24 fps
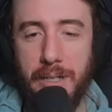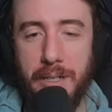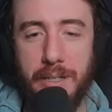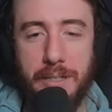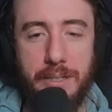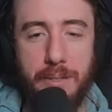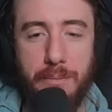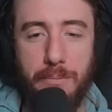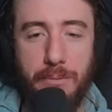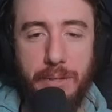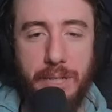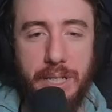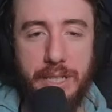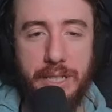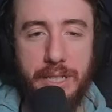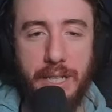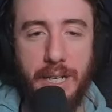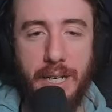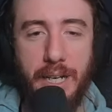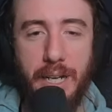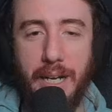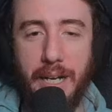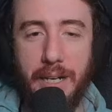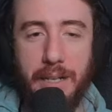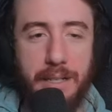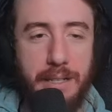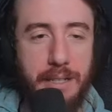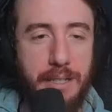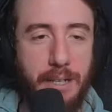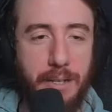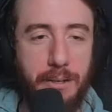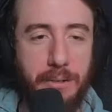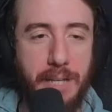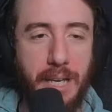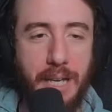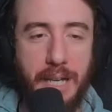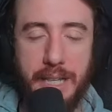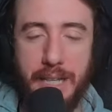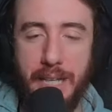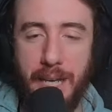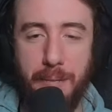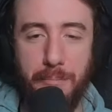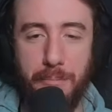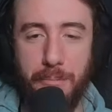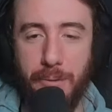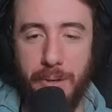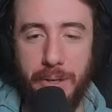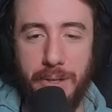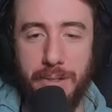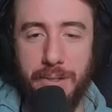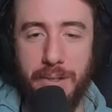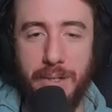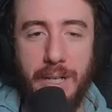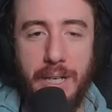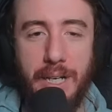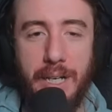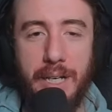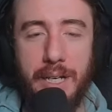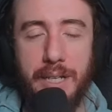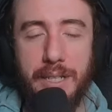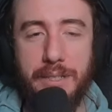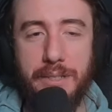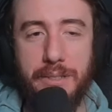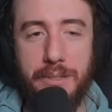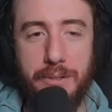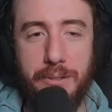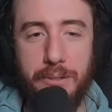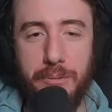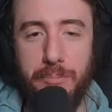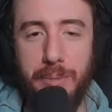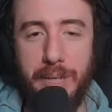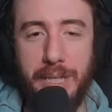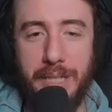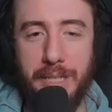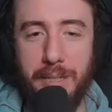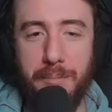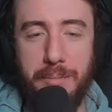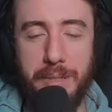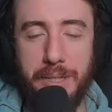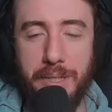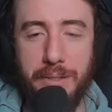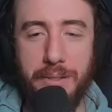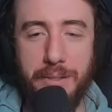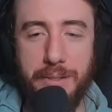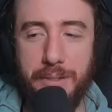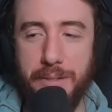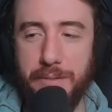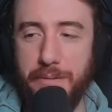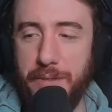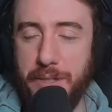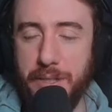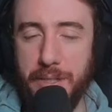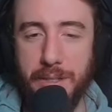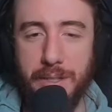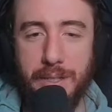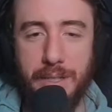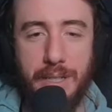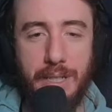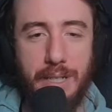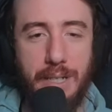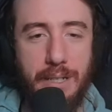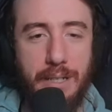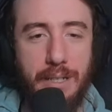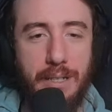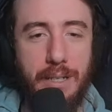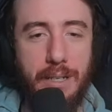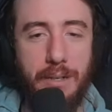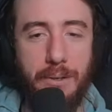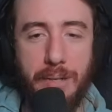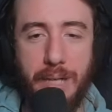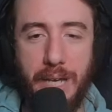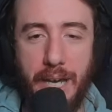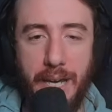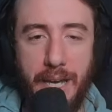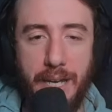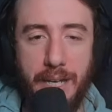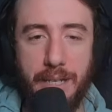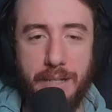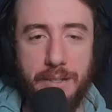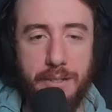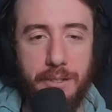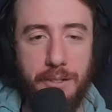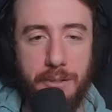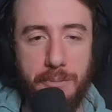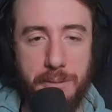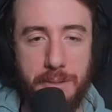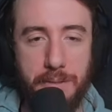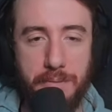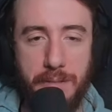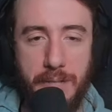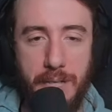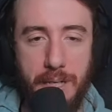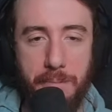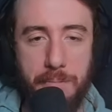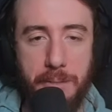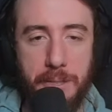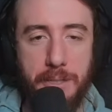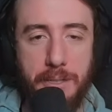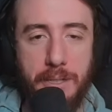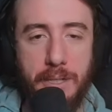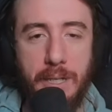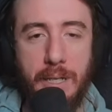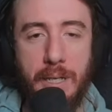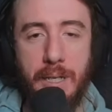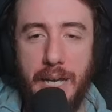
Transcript: some regen, and getting that brittle to make the build feel okay in terms of damage.